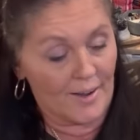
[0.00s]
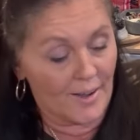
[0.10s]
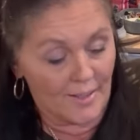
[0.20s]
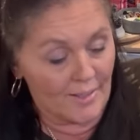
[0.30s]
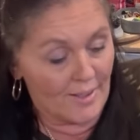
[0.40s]
I
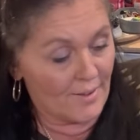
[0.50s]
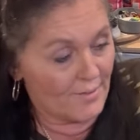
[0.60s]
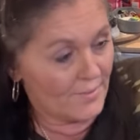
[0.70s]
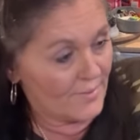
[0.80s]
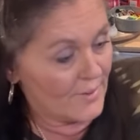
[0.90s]

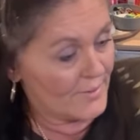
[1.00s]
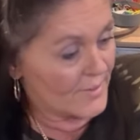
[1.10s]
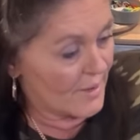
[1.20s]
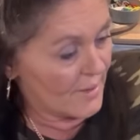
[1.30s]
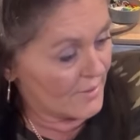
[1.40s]
love those
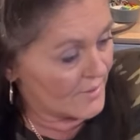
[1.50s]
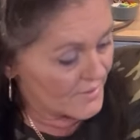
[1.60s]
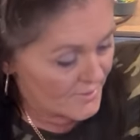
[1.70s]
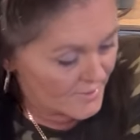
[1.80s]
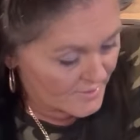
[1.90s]
colors,